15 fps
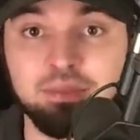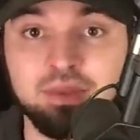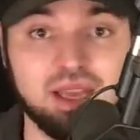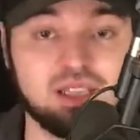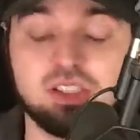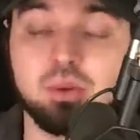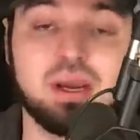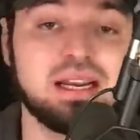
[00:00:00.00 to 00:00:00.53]

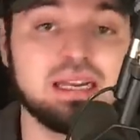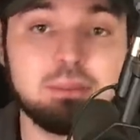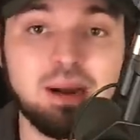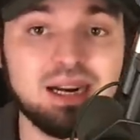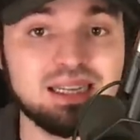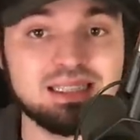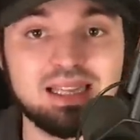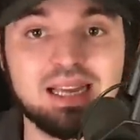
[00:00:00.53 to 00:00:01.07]
And so
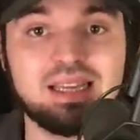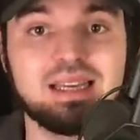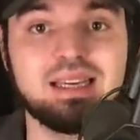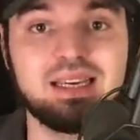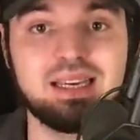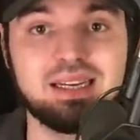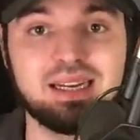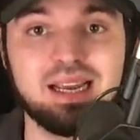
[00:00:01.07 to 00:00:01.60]
anybody they can
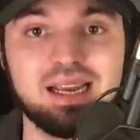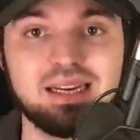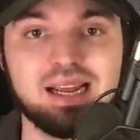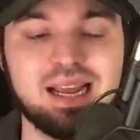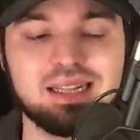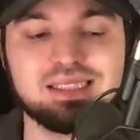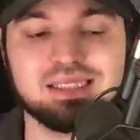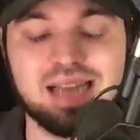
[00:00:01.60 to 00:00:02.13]
get in,
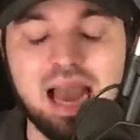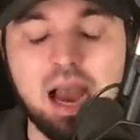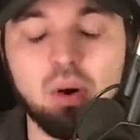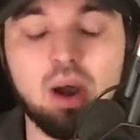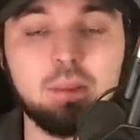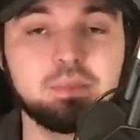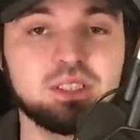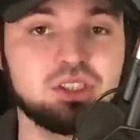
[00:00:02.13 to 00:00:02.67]
it's now
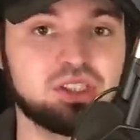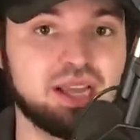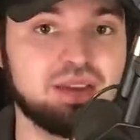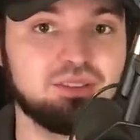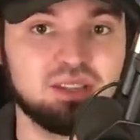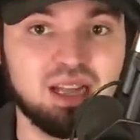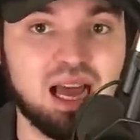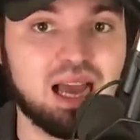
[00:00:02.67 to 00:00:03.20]
up to Jay
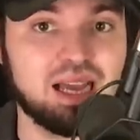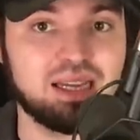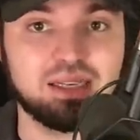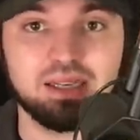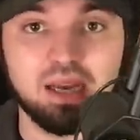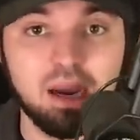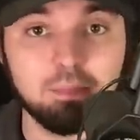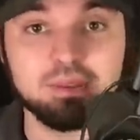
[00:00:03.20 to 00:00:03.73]
Valai
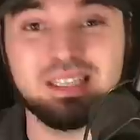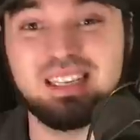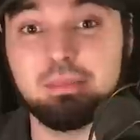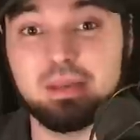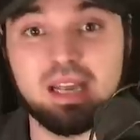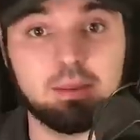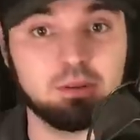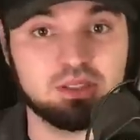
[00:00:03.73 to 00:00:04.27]
and company to
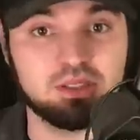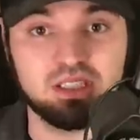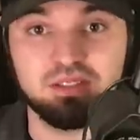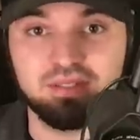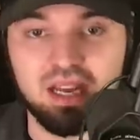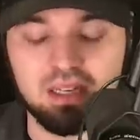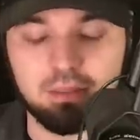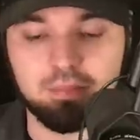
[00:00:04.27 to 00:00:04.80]
be able to
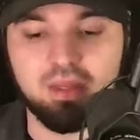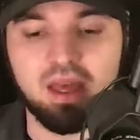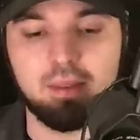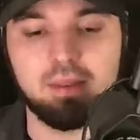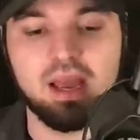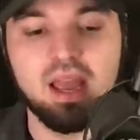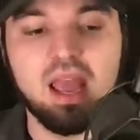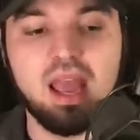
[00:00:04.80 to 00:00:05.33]
develop
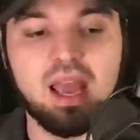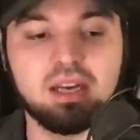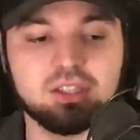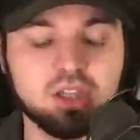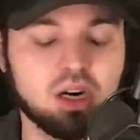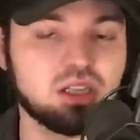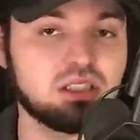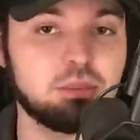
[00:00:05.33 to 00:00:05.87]
them and
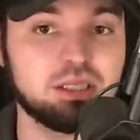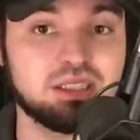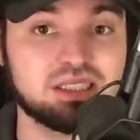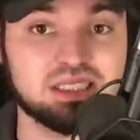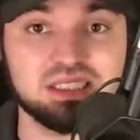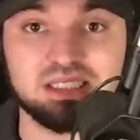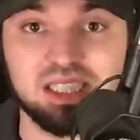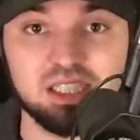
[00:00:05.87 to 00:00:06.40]
turn them into
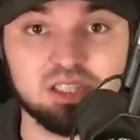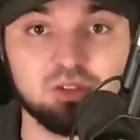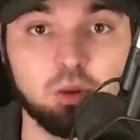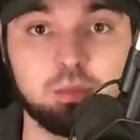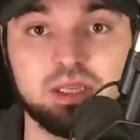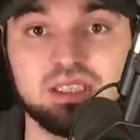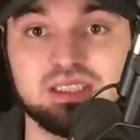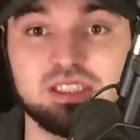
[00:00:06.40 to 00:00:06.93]
successful
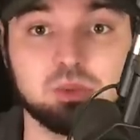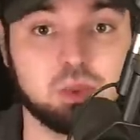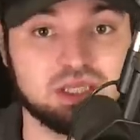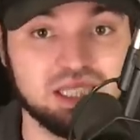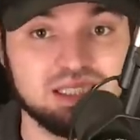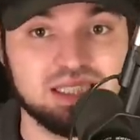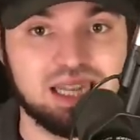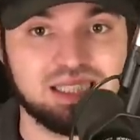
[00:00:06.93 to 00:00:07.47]
pieces
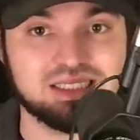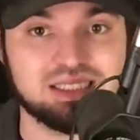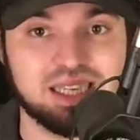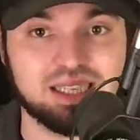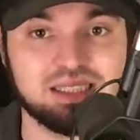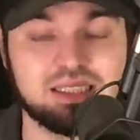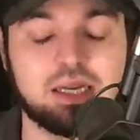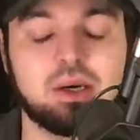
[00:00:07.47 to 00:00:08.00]
within that
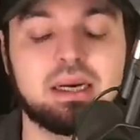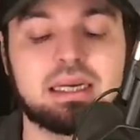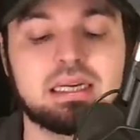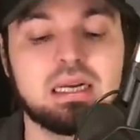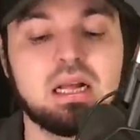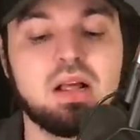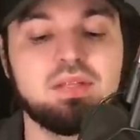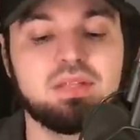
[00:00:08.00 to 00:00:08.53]
secondary.
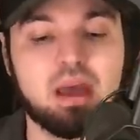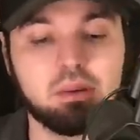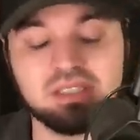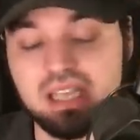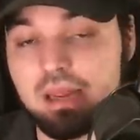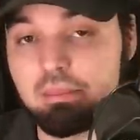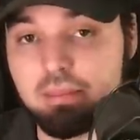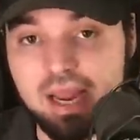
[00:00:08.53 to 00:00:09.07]
That was
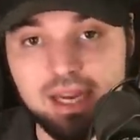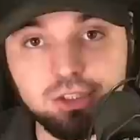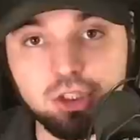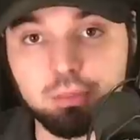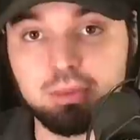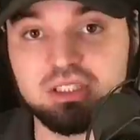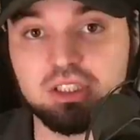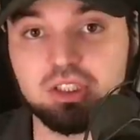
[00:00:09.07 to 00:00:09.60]
a major
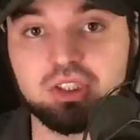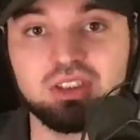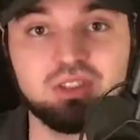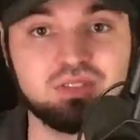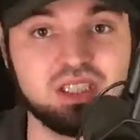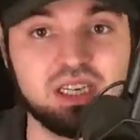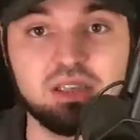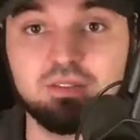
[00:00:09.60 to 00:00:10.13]
position of
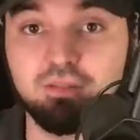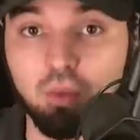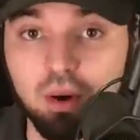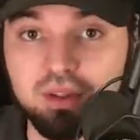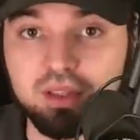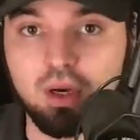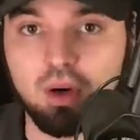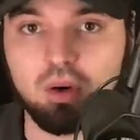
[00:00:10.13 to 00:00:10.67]
need for
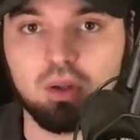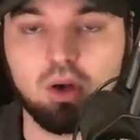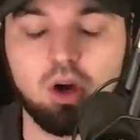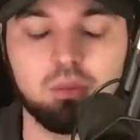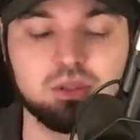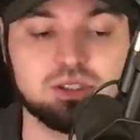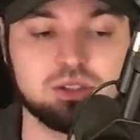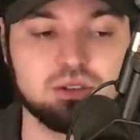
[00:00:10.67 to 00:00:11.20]
the
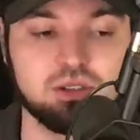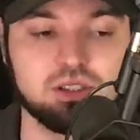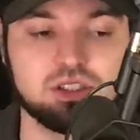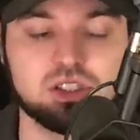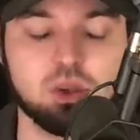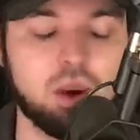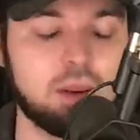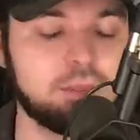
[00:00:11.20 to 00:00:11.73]
Oklahoma Sooners,
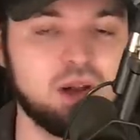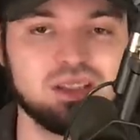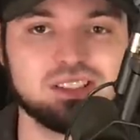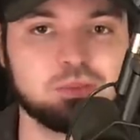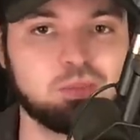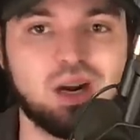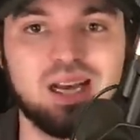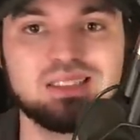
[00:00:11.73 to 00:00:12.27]
so I'm not
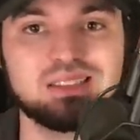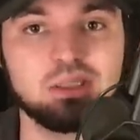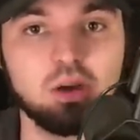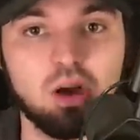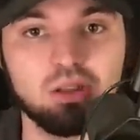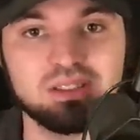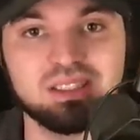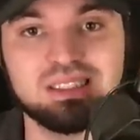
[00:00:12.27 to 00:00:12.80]
surprised at
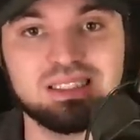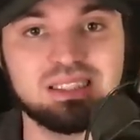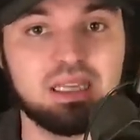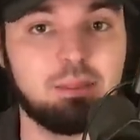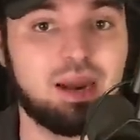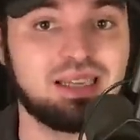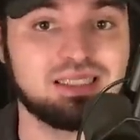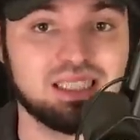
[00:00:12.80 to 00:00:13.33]
all to see
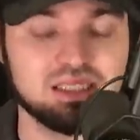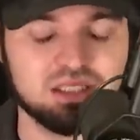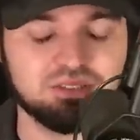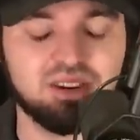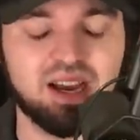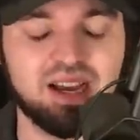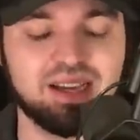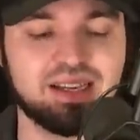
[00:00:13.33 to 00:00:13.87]
them
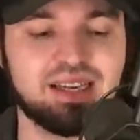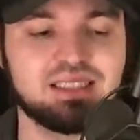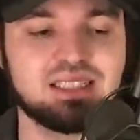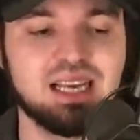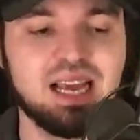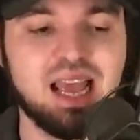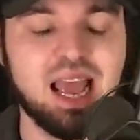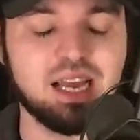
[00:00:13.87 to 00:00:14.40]
identifying it
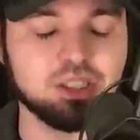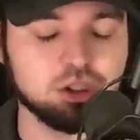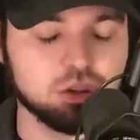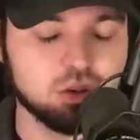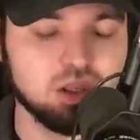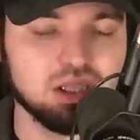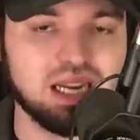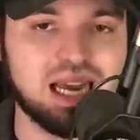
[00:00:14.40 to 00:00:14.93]
and
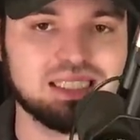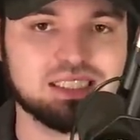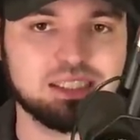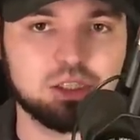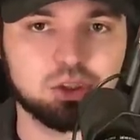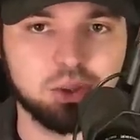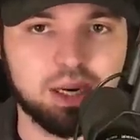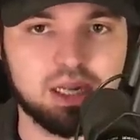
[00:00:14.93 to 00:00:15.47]
utilizing the
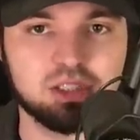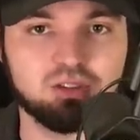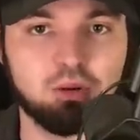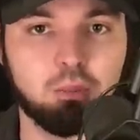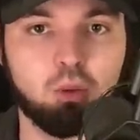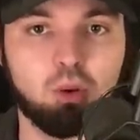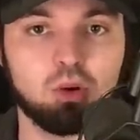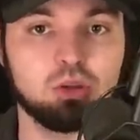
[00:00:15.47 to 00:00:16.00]
transfer
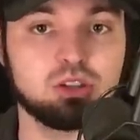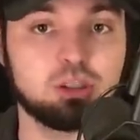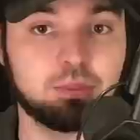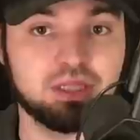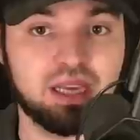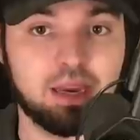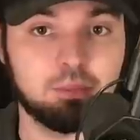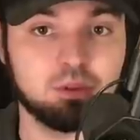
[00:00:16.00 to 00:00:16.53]
portal to
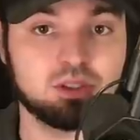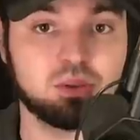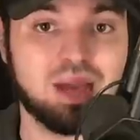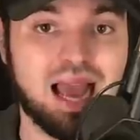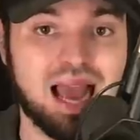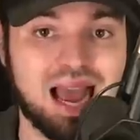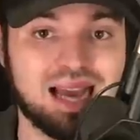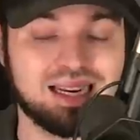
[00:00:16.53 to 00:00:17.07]
be able to
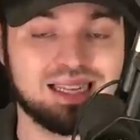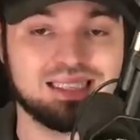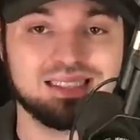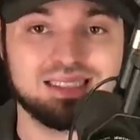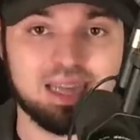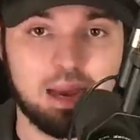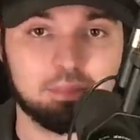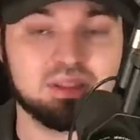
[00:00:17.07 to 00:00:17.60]
add in
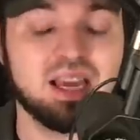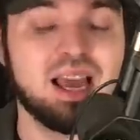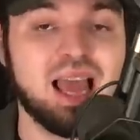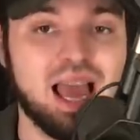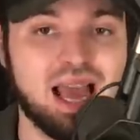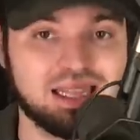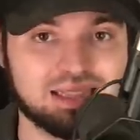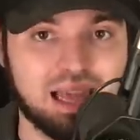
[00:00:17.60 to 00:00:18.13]
depth
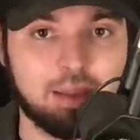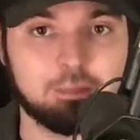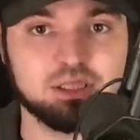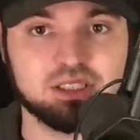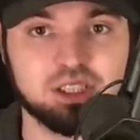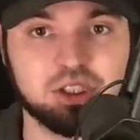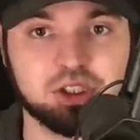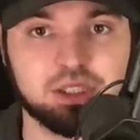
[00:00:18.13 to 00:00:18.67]
at that
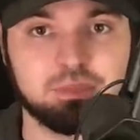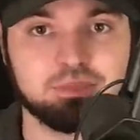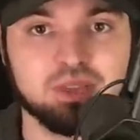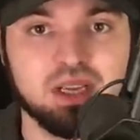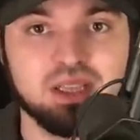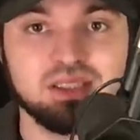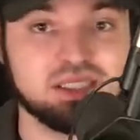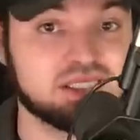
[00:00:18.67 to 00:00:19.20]
position.
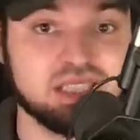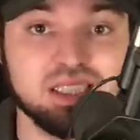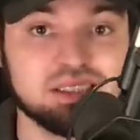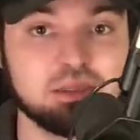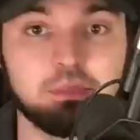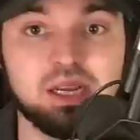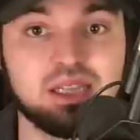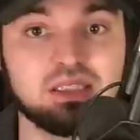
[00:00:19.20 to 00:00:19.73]
This
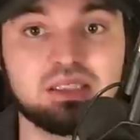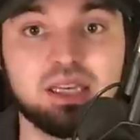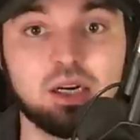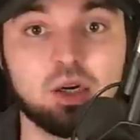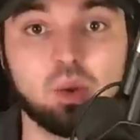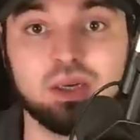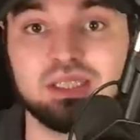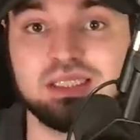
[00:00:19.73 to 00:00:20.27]
doesn't mean that they are
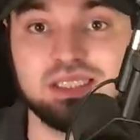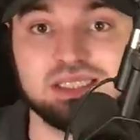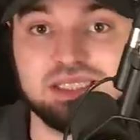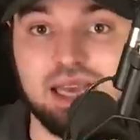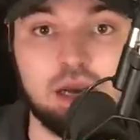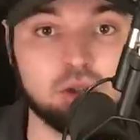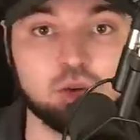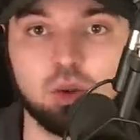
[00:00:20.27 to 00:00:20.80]
going to
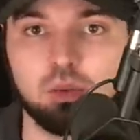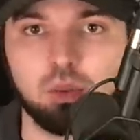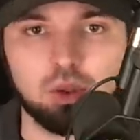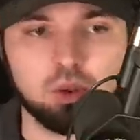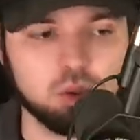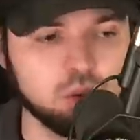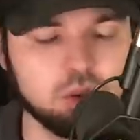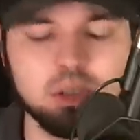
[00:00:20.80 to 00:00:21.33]
discount on
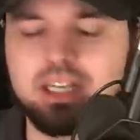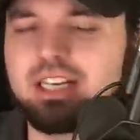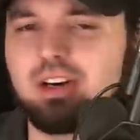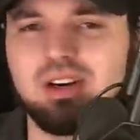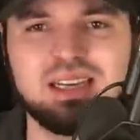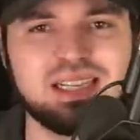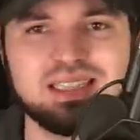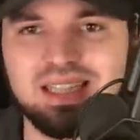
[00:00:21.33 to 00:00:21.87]
recruiting or
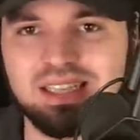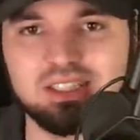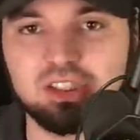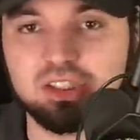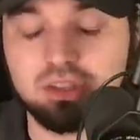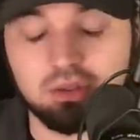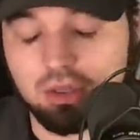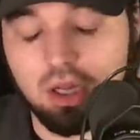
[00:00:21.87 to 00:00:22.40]
anything
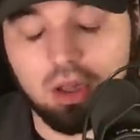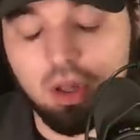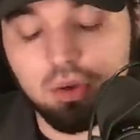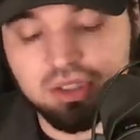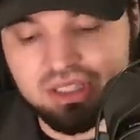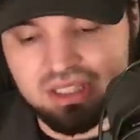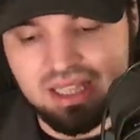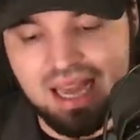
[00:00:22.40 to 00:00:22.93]

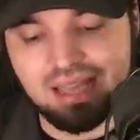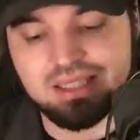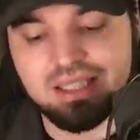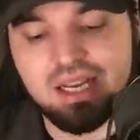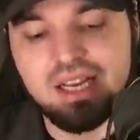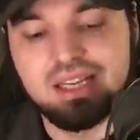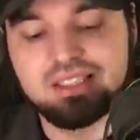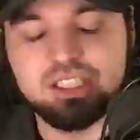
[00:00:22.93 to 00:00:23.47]
close to that.
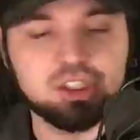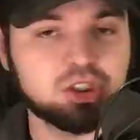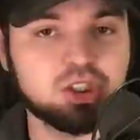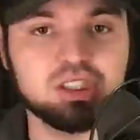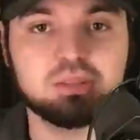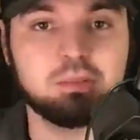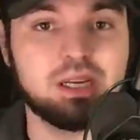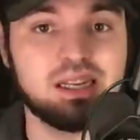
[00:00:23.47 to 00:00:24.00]
This
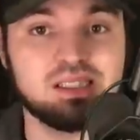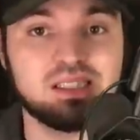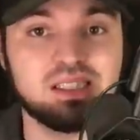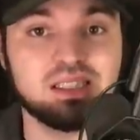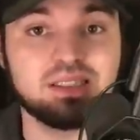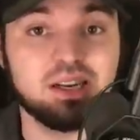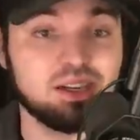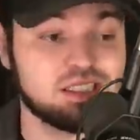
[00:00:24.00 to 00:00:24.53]
just means
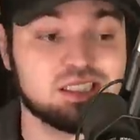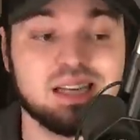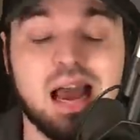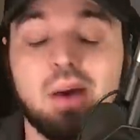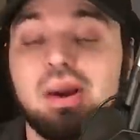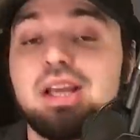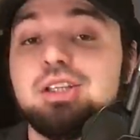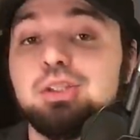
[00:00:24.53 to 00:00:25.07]
that there is
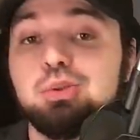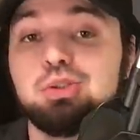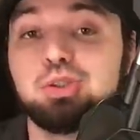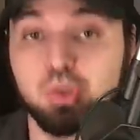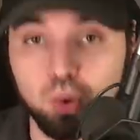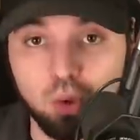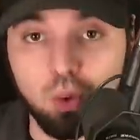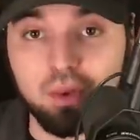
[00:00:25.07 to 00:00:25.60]
now a new
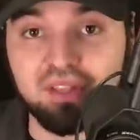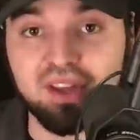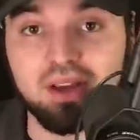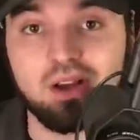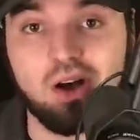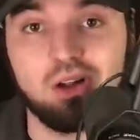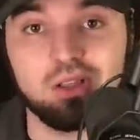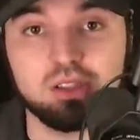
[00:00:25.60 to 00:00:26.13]
tool within
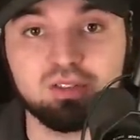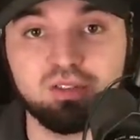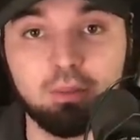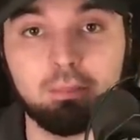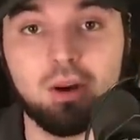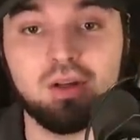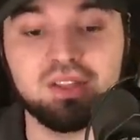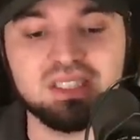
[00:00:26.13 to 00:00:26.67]
college
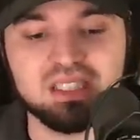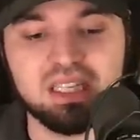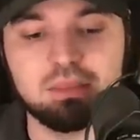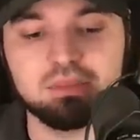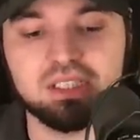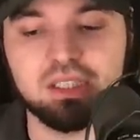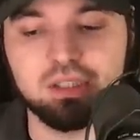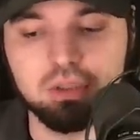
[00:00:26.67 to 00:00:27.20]
football that
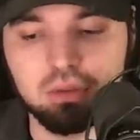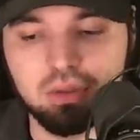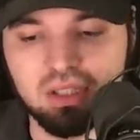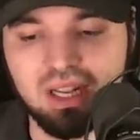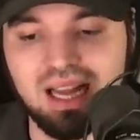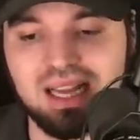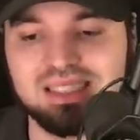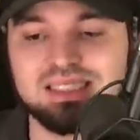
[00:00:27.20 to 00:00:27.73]
teams can
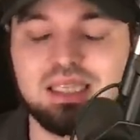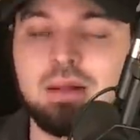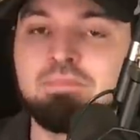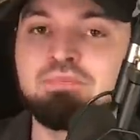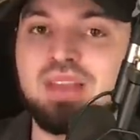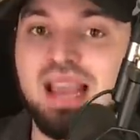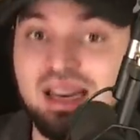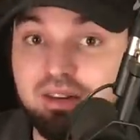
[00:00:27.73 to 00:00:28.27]
utilize,
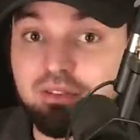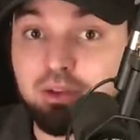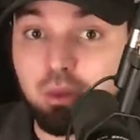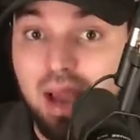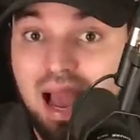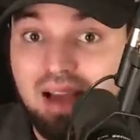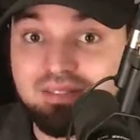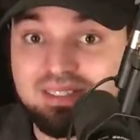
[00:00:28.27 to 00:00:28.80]
and if you
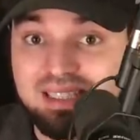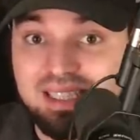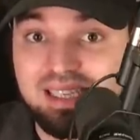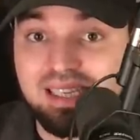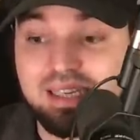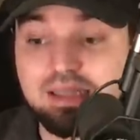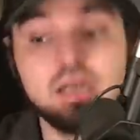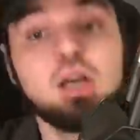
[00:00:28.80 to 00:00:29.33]
have
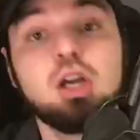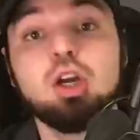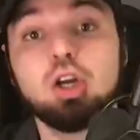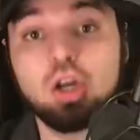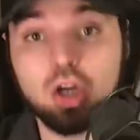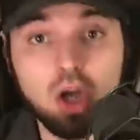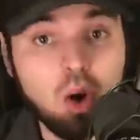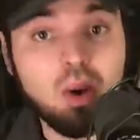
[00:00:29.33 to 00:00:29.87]
need,
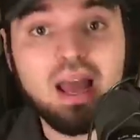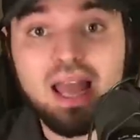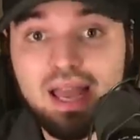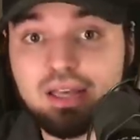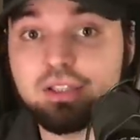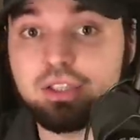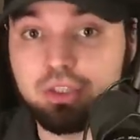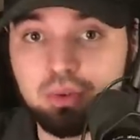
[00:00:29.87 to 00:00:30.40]
go
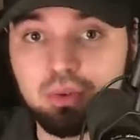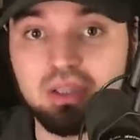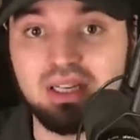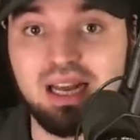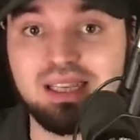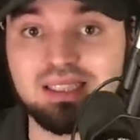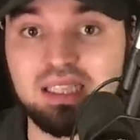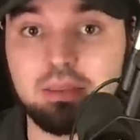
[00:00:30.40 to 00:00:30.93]
ahead and
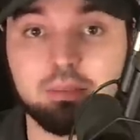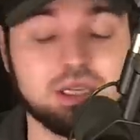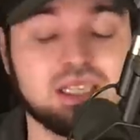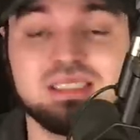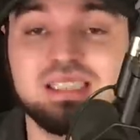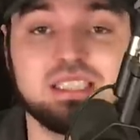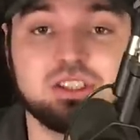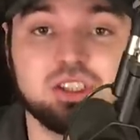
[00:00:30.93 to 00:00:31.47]
utilize it
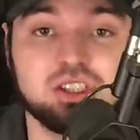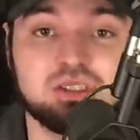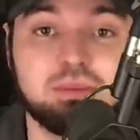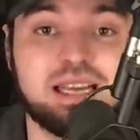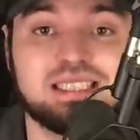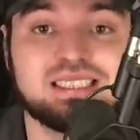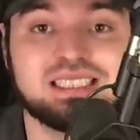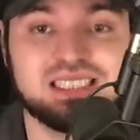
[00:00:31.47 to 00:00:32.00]
because it just
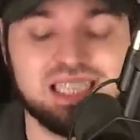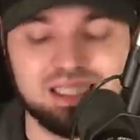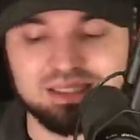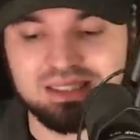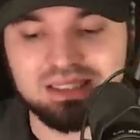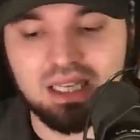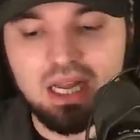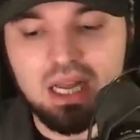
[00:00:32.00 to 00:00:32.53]
makes
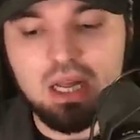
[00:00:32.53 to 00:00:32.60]
sense.